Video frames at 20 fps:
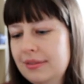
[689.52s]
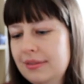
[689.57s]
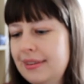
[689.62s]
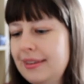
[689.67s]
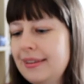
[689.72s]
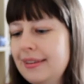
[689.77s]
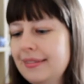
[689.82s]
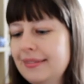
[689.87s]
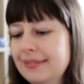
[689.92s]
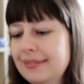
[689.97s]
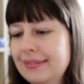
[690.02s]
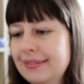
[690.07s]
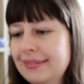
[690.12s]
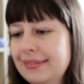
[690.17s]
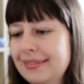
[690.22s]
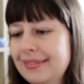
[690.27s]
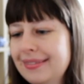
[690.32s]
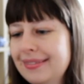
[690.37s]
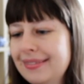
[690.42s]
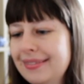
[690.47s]
Yeah,
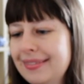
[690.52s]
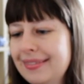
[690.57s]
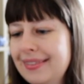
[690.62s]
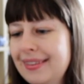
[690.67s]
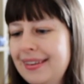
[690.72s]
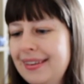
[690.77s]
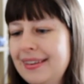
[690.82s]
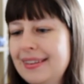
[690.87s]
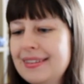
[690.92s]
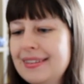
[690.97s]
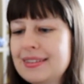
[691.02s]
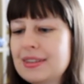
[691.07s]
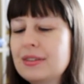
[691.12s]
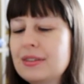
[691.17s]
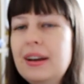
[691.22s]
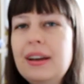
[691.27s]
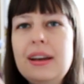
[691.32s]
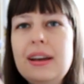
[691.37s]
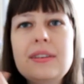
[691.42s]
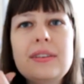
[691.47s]
so
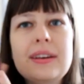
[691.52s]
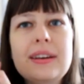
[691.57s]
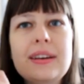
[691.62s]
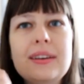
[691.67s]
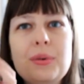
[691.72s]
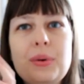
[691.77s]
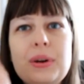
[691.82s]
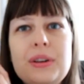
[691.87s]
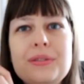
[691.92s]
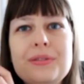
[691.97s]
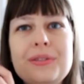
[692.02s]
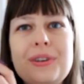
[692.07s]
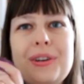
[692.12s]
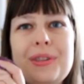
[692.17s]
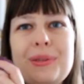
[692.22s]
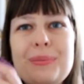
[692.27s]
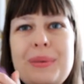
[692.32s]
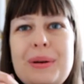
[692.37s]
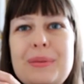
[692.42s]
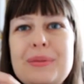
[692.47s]
I have quite
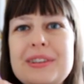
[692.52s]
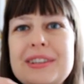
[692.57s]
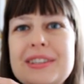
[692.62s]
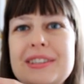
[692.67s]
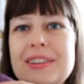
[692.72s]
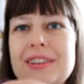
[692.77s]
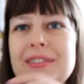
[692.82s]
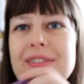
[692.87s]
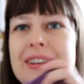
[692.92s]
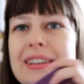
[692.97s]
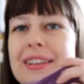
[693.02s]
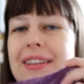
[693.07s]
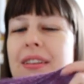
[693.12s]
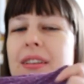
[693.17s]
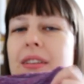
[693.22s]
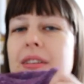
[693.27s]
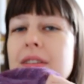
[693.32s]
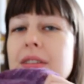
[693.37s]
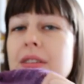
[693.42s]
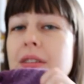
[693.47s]
fond memories of it,
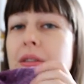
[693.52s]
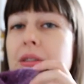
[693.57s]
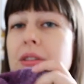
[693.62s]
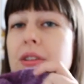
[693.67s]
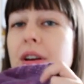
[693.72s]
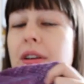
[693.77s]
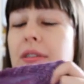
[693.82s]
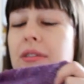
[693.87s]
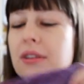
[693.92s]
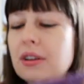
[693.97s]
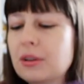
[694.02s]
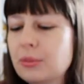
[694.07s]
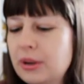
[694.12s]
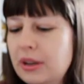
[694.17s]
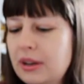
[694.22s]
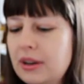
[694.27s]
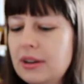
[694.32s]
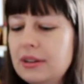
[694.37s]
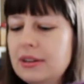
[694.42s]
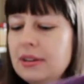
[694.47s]
and it's so soft, oh my
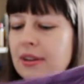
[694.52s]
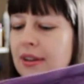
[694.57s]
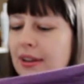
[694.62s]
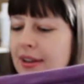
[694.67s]
god.